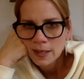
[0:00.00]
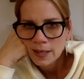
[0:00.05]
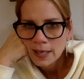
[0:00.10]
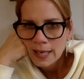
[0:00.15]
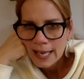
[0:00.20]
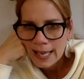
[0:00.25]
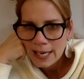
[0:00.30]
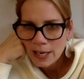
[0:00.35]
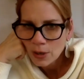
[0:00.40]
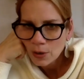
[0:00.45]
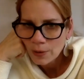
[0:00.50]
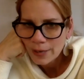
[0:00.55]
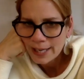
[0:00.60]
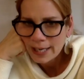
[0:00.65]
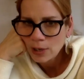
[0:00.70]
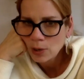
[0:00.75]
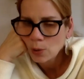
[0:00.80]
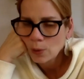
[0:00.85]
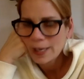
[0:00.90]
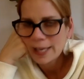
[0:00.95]

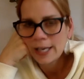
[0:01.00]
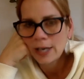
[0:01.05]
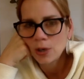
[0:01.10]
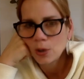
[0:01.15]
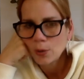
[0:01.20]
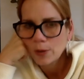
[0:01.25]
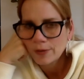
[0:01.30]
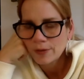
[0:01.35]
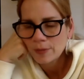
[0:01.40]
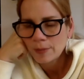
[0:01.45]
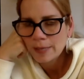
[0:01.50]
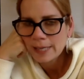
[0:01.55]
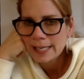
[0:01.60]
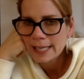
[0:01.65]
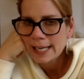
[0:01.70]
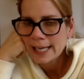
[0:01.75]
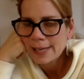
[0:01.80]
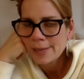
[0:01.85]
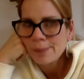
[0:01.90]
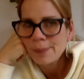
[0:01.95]
Hello, everybody. I
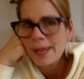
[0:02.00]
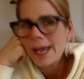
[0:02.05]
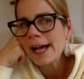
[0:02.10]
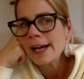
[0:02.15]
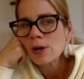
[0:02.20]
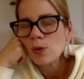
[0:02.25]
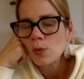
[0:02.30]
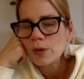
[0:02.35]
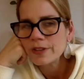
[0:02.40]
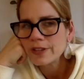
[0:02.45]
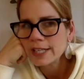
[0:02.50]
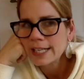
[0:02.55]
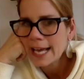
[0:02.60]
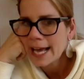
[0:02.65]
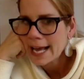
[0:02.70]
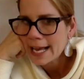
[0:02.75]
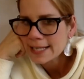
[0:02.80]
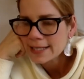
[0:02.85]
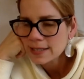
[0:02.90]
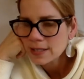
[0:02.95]
am back with an
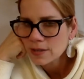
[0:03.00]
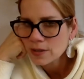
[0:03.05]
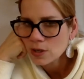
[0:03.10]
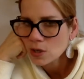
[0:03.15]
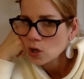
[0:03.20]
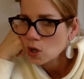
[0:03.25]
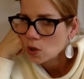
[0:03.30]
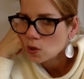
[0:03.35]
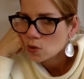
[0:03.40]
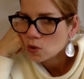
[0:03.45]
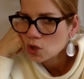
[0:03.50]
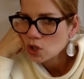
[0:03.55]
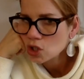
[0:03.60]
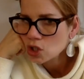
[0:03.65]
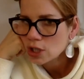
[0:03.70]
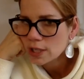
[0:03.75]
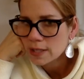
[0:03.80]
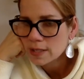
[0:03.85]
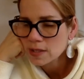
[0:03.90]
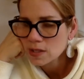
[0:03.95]
Ask the Coach
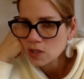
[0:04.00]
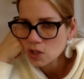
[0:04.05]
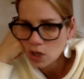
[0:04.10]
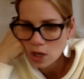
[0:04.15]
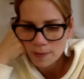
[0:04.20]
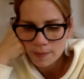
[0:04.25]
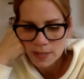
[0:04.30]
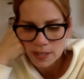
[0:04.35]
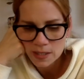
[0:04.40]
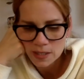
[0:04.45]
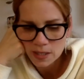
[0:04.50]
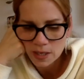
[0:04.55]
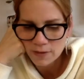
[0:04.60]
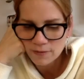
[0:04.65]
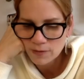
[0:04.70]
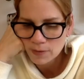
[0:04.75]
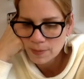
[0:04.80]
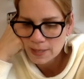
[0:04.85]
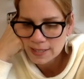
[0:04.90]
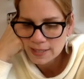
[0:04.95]
installment of the
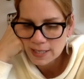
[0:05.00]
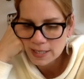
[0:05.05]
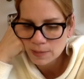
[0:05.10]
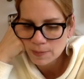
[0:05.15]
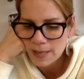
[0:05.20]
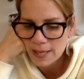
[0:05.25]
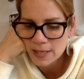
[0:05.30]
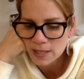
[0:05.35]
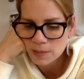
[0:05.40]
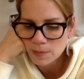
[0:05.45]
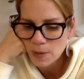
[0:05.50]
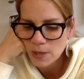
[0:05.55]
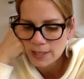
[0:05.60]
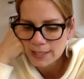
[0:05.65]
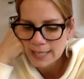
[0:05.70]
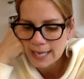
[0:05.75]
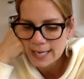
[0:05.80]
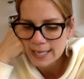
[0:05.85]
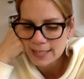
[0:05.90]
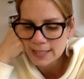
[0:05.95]
Bite Size Balance
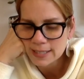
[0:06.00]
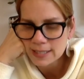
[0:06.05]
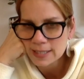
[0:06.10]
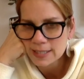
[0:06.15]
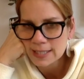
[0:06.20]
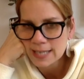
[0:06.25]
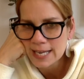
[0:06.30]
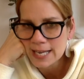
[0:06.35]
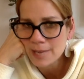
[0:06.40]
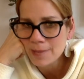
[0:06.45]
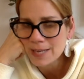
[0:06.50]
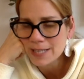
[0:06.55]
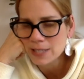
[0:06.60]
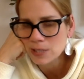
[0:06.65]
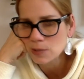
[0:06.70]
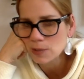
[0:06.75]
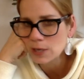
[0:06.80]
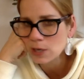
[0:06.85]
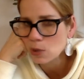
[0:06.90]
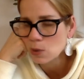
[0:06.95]
podcast. And today I'm
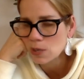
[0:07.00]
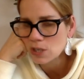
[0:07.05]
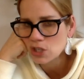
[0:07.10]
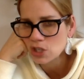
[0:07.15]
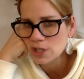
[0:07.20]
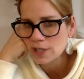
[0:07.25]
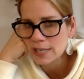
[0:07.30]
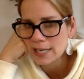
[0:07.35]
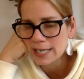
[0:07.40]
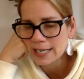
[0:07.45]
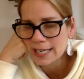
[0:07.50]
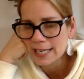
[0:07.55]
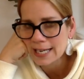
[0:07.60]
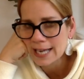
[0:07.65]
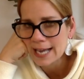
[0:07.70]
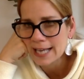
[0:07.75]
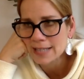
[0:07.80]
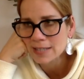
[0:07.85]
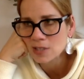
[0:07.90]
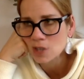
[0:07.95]
answering a question that I get
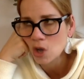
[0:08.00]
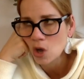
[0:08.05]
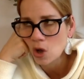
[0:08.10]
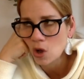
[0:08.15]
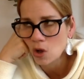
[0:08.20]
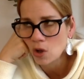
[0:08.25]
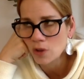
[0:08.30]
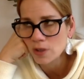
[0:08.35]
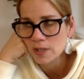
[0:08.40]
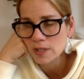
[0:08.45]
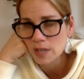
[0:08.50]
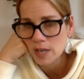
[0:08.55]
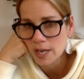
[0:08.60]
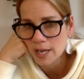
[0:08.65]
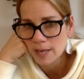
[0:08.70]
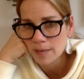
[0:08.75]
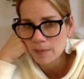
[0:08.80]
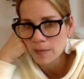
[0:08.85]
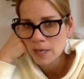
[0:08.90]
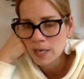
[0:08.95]
asked all the time.
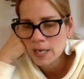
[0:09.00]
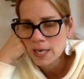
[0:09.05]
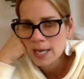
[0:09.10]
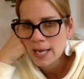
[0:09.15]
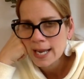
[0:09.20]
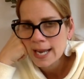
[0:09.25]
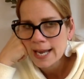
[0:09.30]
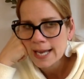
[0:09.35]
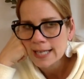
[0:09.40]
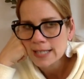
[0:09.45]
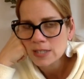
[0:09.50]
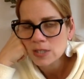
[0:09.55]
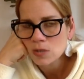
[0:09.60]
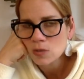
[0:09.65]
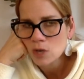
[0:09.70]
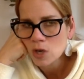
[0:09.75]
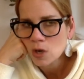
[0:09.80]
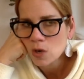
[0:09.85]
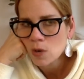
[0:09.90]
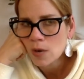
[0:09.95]
As you
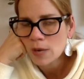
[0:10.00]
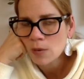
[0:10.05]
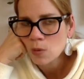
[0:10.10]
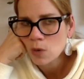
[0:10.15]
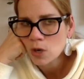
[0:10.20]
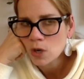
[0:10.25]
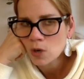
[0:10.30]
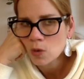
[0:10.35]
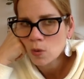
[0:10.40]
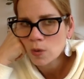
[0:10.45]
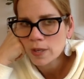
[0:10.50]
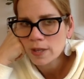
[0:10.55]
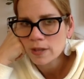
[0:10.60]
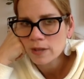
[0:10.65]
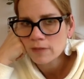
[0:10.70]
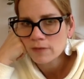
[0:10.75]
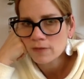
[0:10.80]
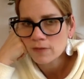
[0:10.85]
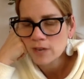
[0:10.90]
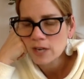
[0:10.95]
know, I work with
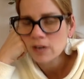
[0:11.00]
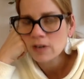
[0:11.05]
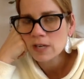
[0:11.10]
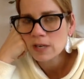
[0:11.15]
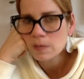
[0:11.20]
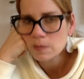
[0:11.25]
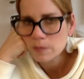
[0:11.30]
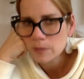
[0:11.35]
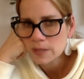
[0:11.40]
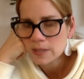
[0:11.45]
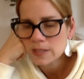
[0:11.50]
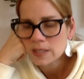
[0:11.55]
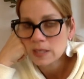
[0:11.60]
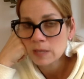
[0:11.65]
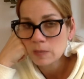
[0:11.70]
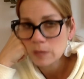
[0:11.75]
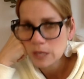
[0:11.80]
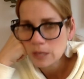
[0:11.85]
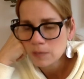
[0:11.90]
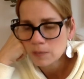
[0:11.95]
very busy
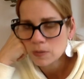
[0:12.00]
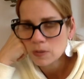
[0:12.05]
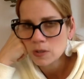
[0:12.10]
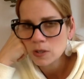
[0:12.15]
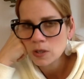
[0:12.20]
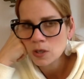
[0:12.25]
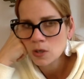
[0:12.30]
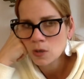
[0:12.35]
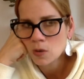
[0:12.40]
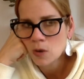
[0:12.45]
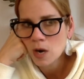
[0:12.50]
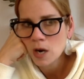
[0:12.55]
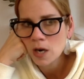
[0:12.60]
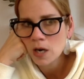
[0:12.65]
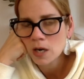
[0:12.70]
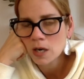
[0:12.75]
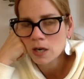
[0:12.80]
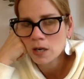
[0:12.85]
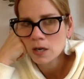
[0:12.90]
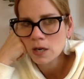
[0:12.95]
people who
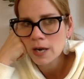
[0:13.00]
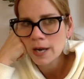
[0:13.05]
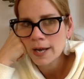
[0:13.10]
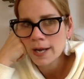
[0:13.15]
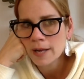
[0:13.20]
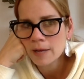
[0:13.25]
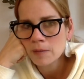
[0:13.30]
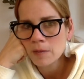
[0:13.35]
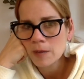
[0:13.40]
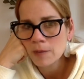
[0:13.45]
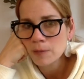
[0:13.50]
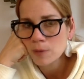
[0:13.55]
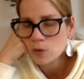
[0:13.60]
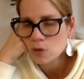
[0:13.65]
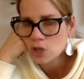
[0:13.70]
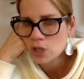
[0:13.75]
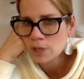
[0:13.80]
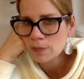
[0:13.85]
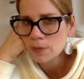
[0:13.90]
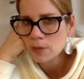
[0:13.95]
are
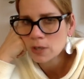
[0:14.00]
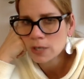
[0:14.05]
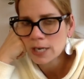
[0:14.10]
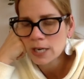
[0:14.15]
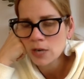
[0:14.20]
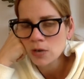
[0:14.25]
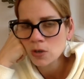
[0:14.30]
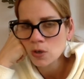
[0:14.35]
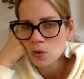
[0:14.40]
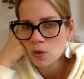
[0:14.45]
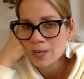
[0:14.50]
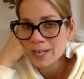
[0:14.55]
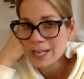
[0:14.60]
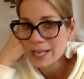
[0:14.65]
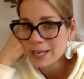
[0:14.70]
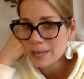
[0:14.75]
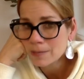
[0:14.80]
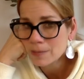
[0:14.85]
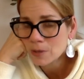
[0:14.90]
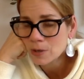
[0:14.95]
approaching burnout or
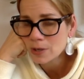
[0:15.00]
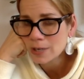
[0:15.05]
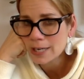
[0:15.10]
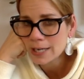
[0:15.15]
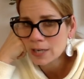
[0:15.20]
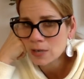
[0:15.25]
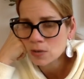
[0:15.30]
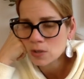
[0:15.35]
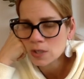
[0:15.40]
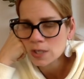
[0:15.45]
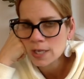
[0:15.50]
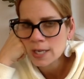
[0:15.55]
in burnout.